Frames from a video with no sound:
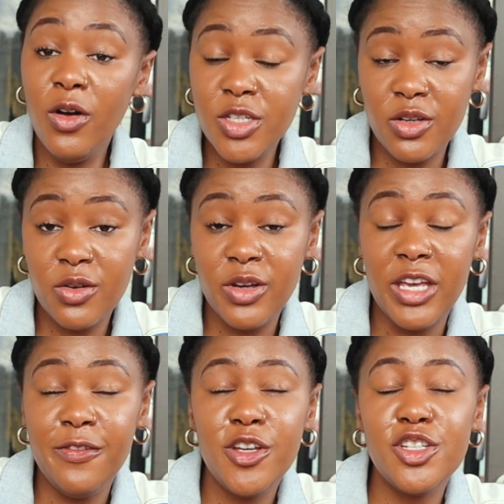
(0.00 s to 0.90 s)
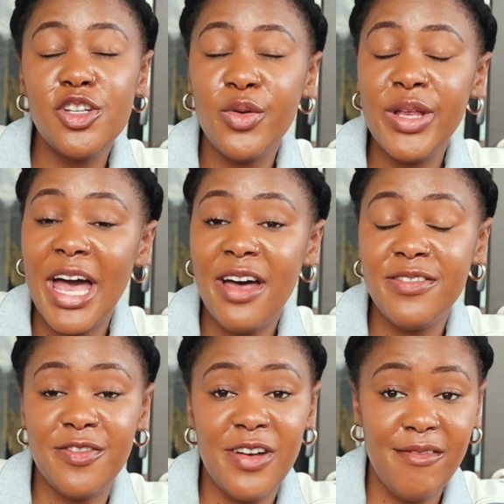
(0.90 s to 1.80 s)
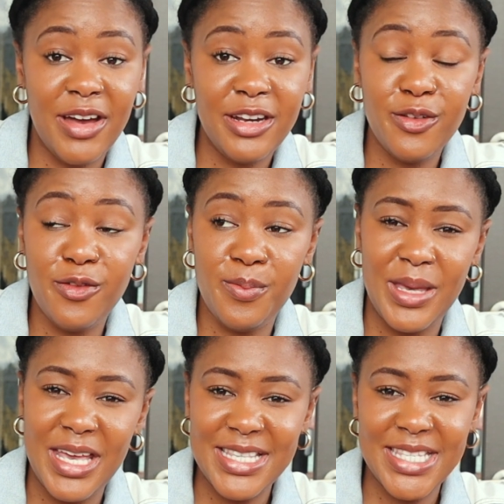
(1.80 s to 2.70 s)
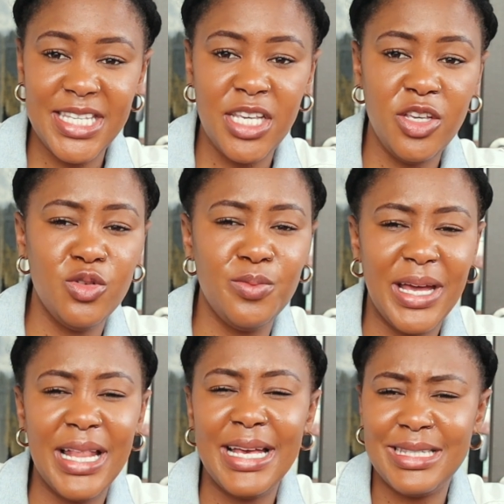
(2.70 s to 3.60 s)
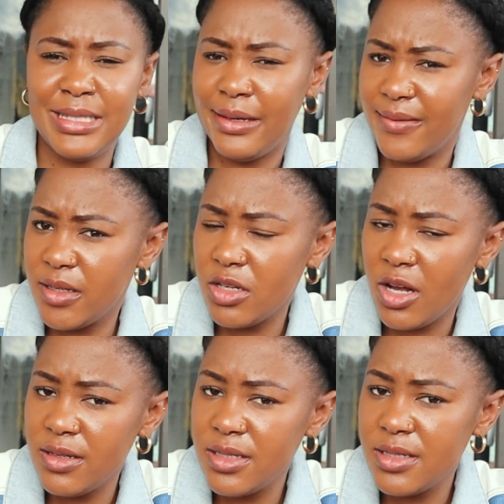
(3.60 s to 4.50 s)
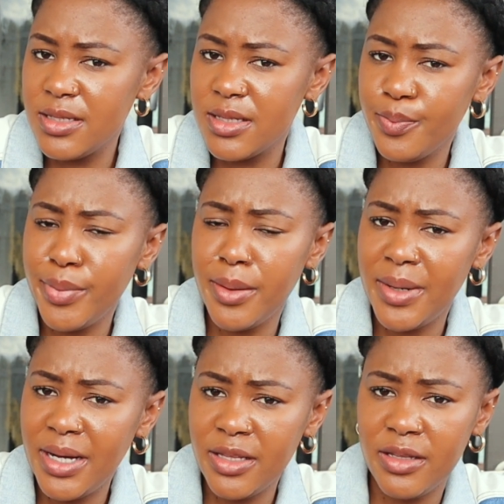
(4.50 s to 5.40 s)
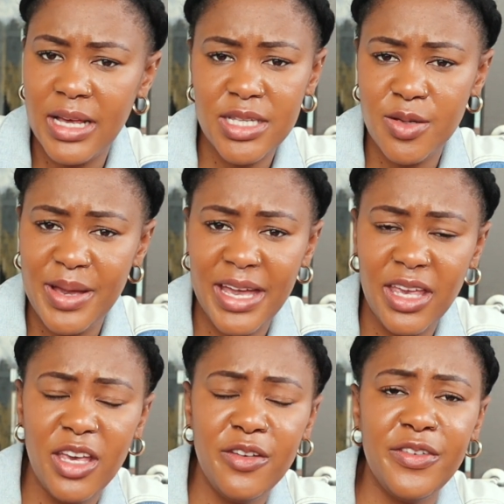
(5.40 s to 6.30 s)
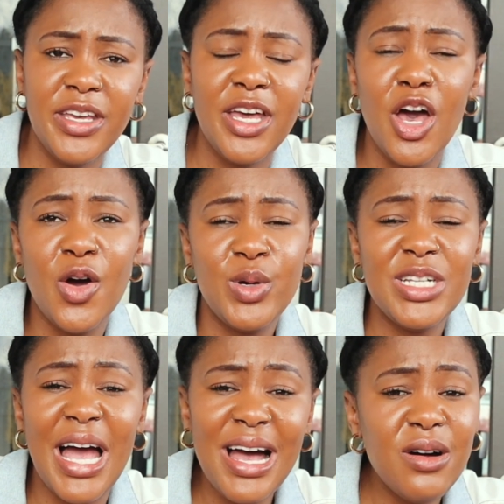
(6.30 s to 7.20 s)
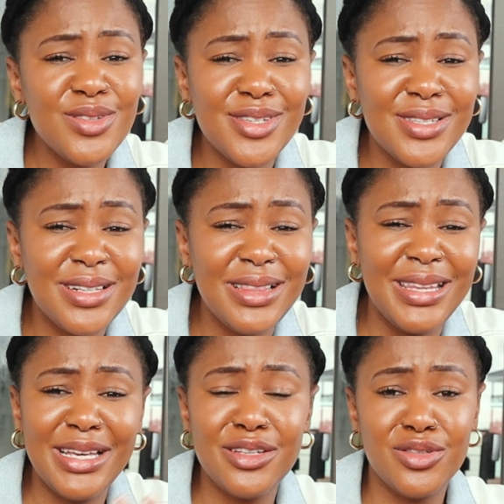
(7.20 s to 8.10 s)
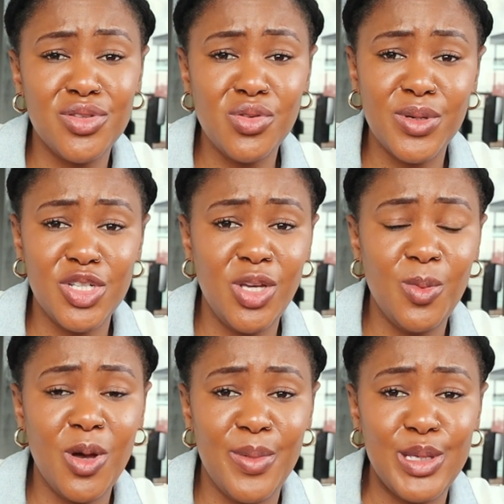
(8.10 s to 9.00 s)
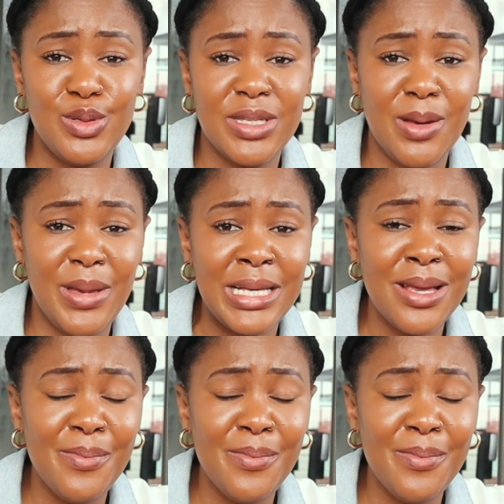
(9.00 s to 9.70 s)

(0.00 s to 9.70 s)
Also, if you don't have the 500 for PNC, you'll pay like $7 per month as a banking fee, which I also still think is super cheap compared to some banks.